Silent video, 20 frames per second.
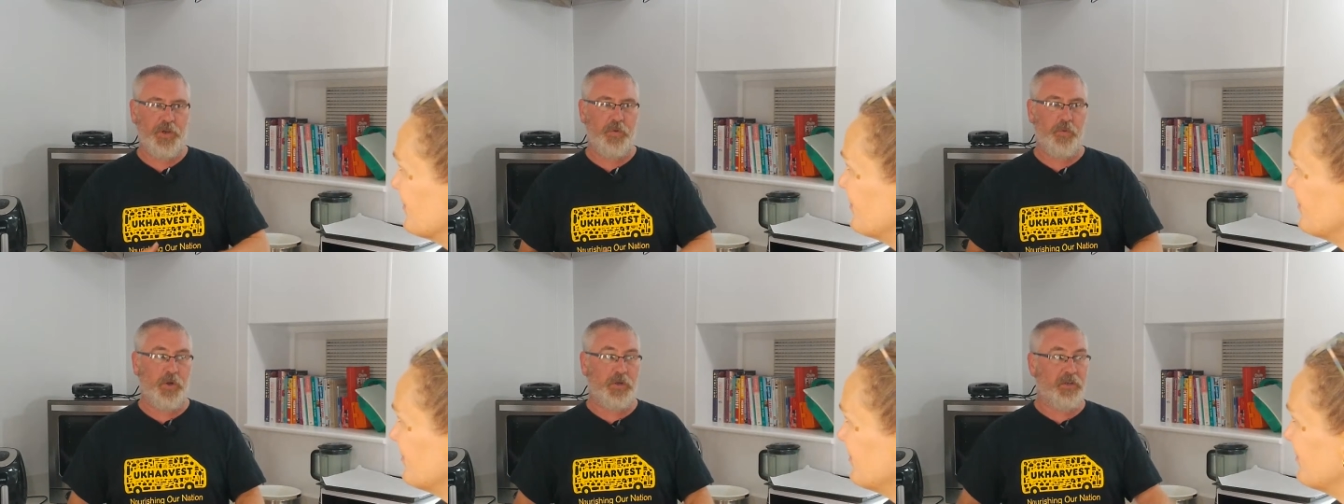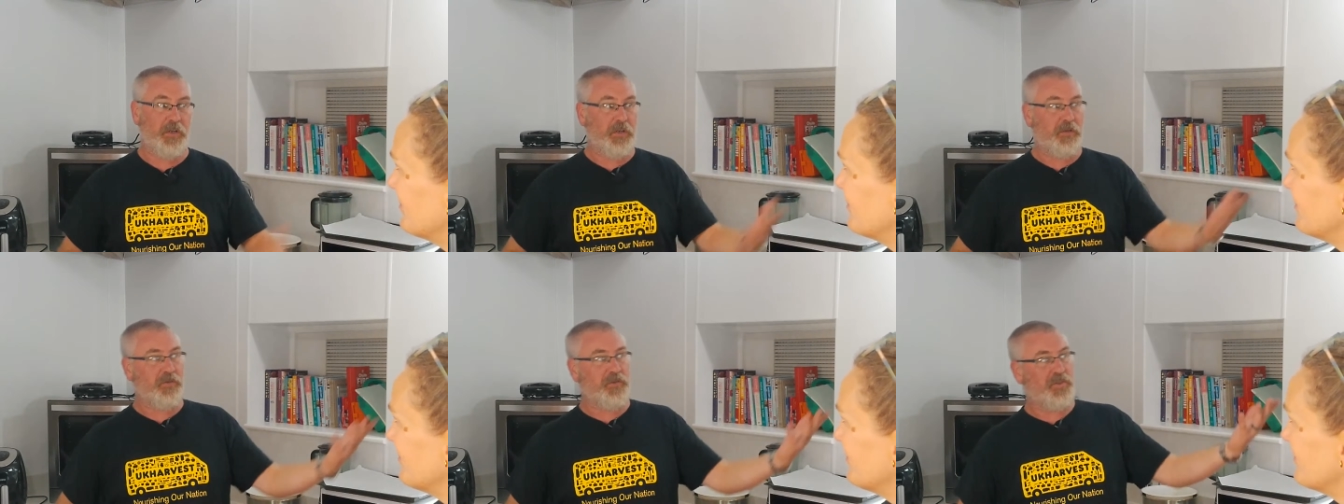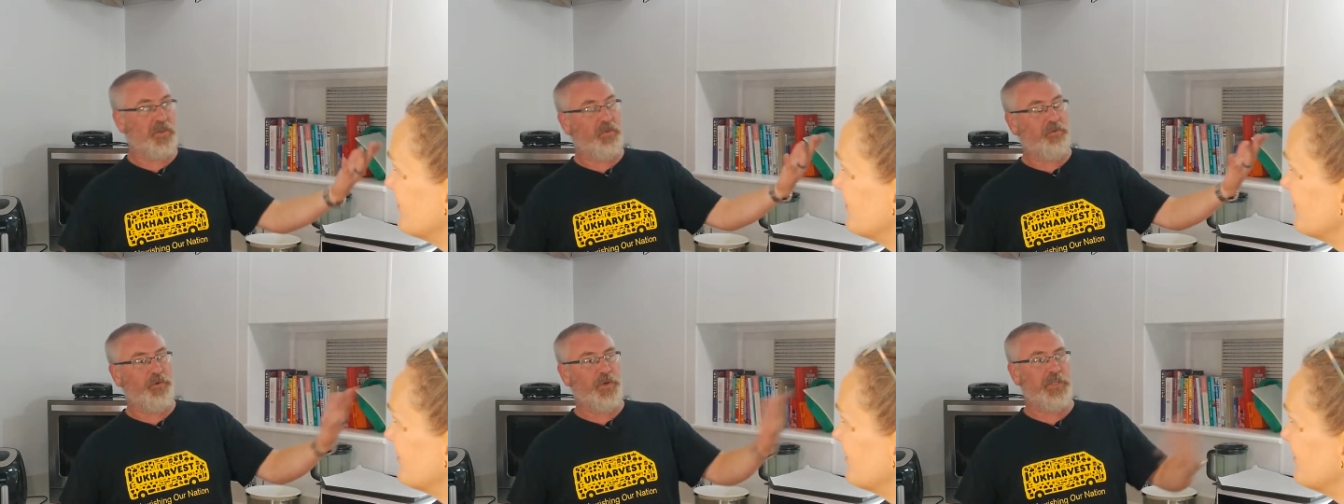one and it
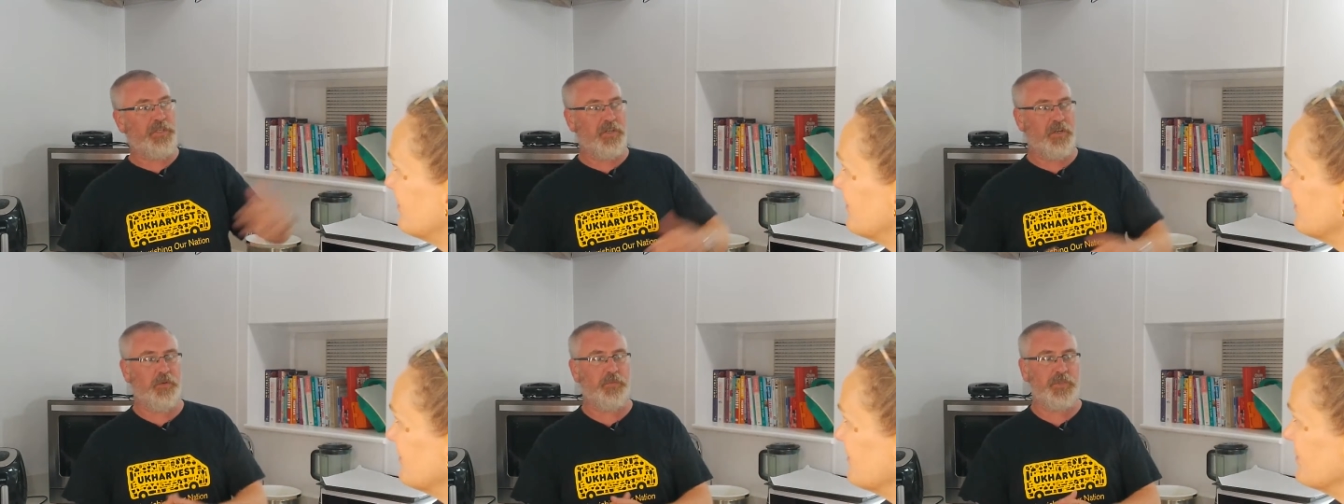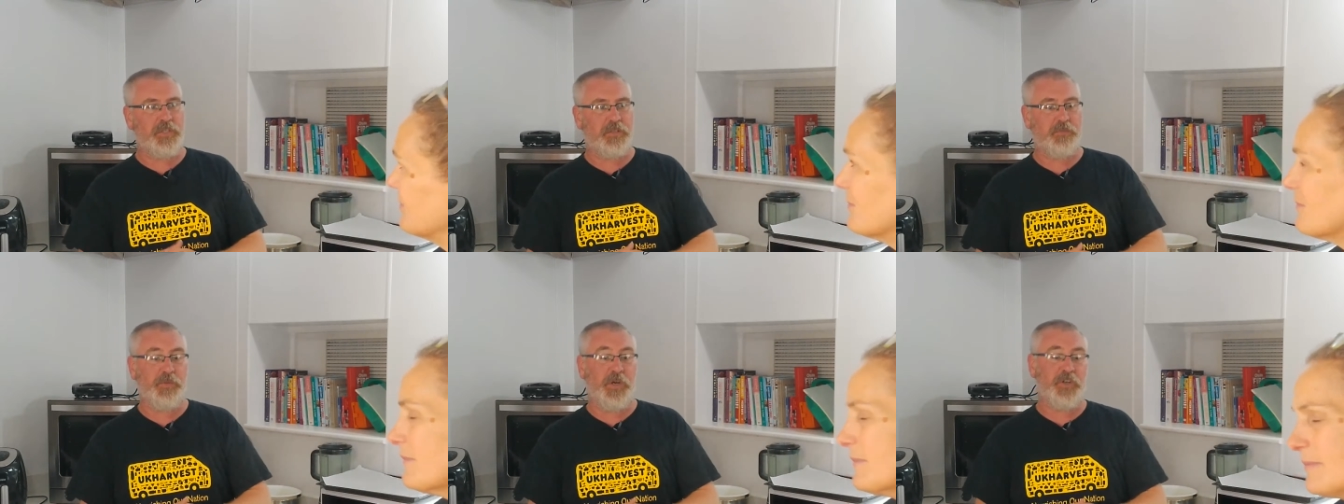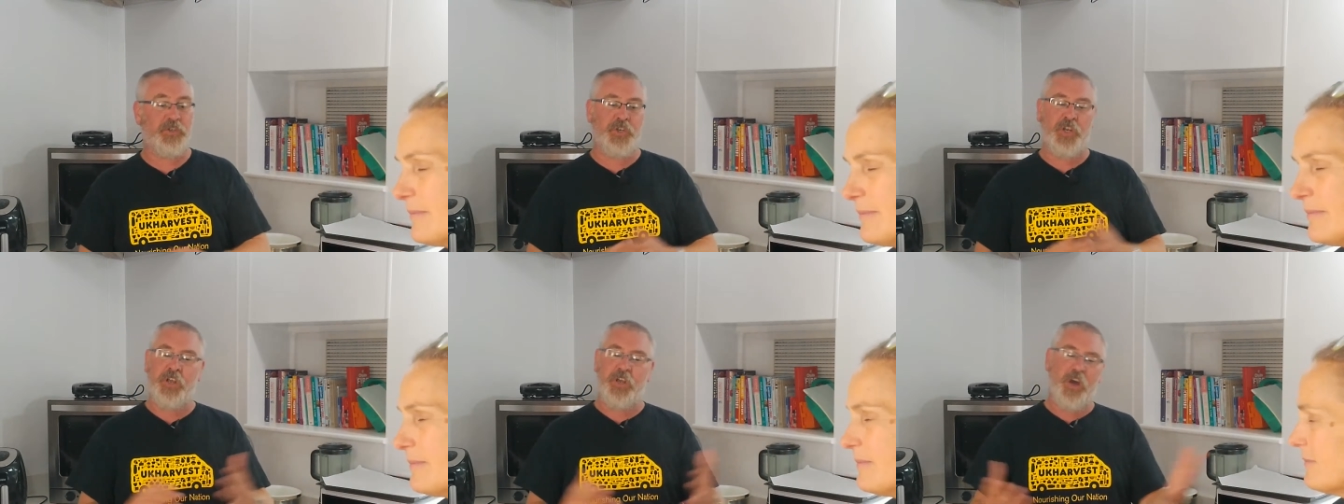costs you 3 times as
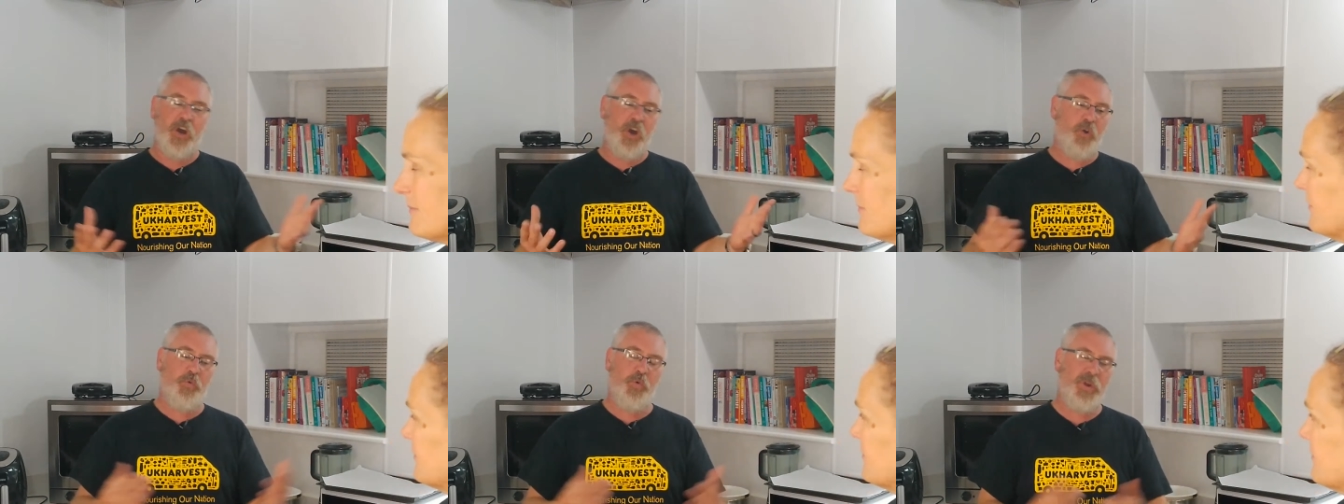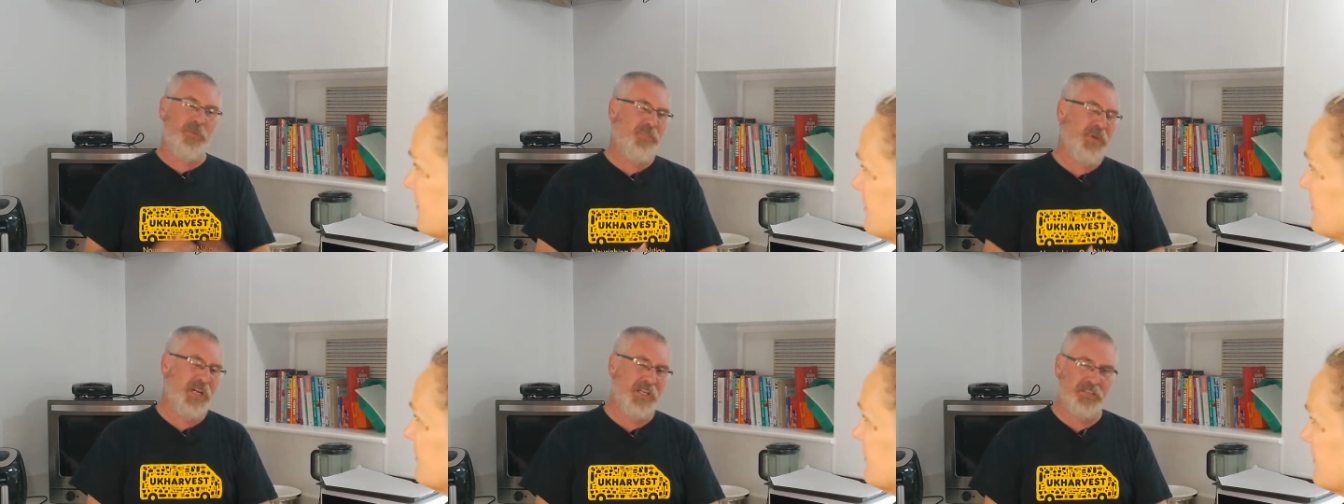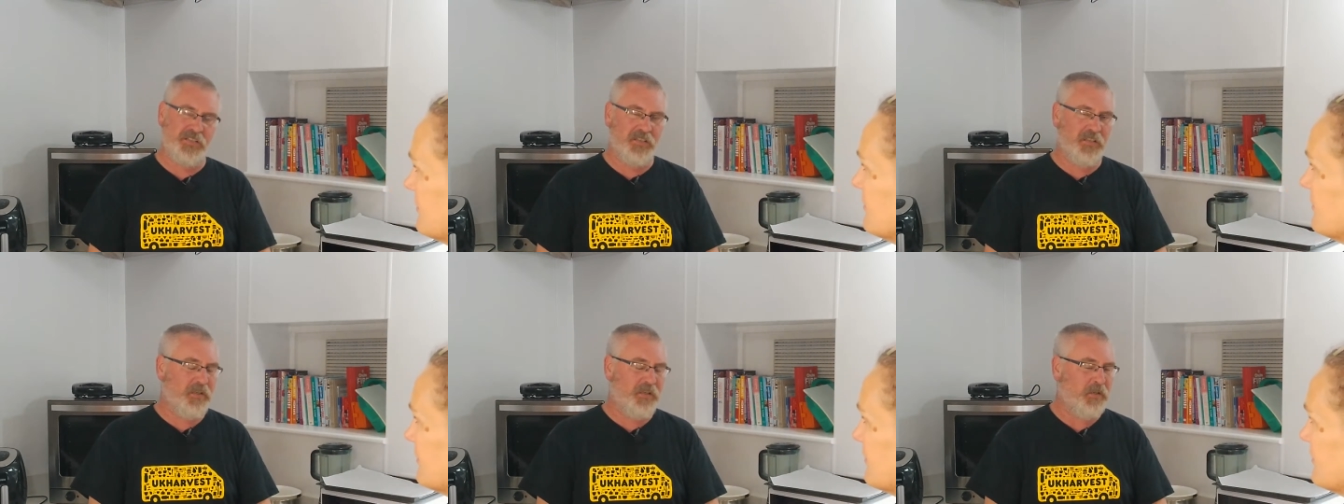much. Whole wheat
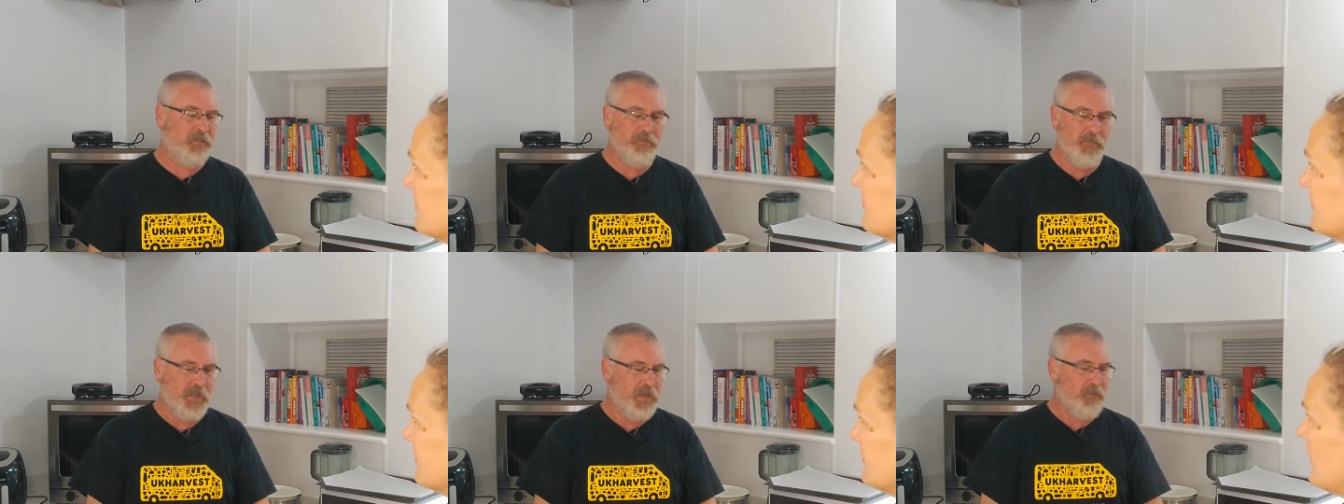pasta,